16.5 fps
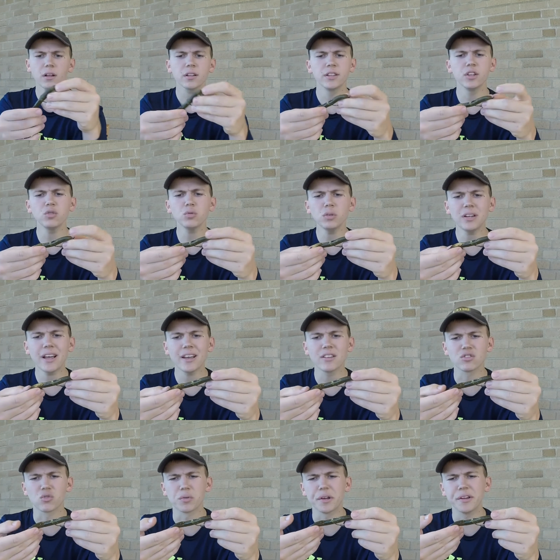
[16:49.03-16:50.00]
This one
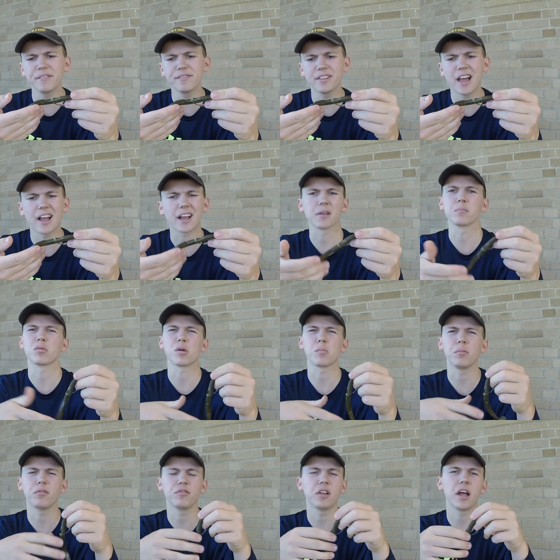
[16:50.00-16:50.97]
has green fleck and
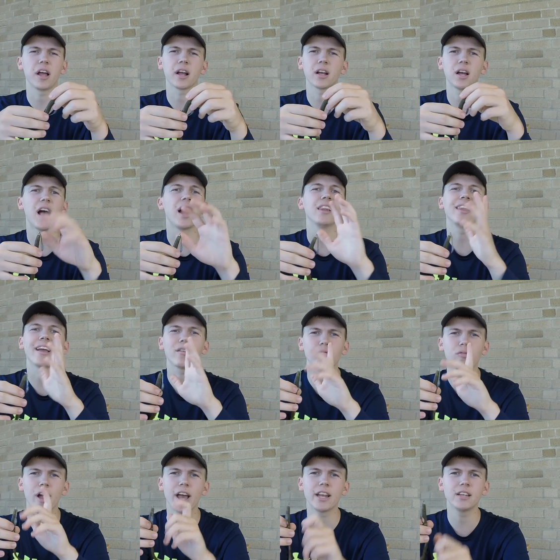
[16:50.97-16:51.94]
purple fleck. I like
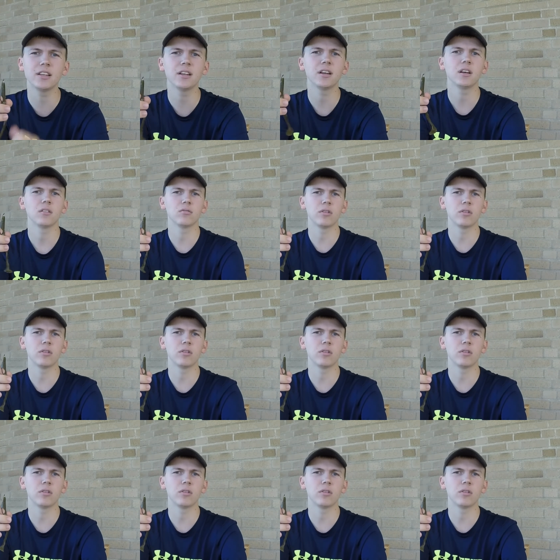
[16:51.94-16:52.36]
red.